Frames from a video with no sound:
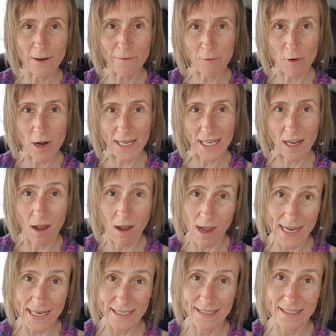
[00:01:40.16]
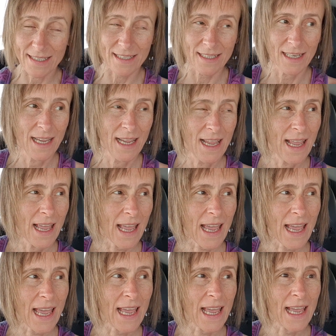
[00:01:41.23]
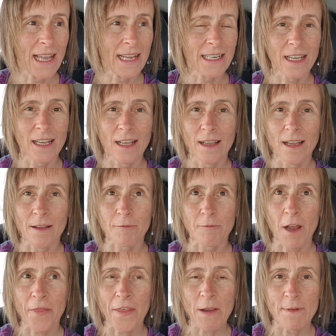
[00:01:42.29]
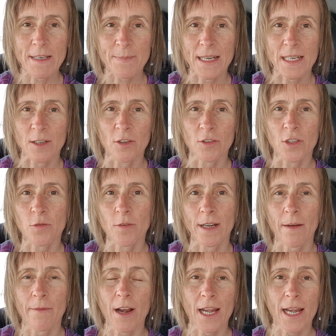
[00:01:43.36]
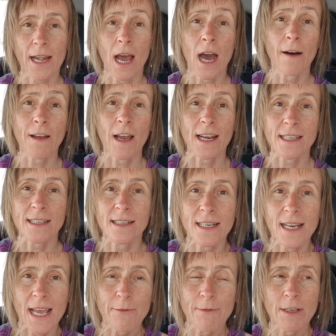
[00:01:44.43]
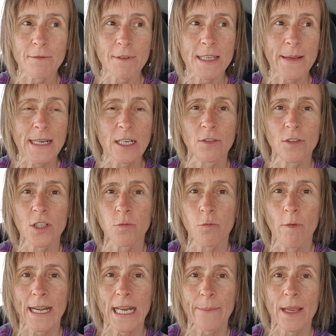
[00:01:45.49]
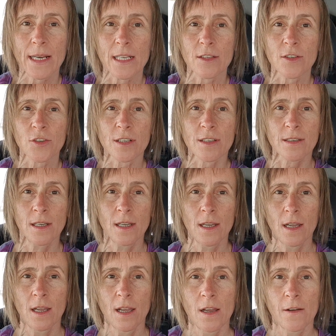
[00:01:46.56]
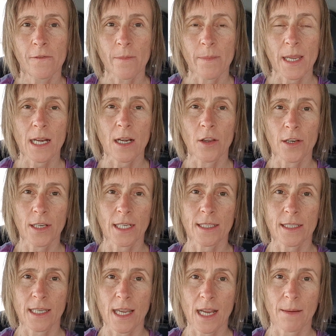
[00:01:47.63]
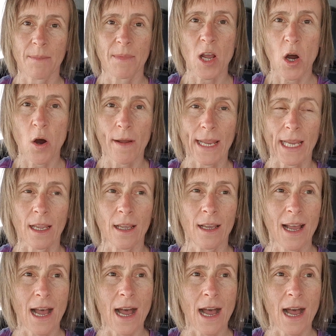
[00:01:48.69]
off riding ice, and I think we spent a good 20, I've only had a half-hour lesson today. We spent a good 20 minutes just for me learning to get him going.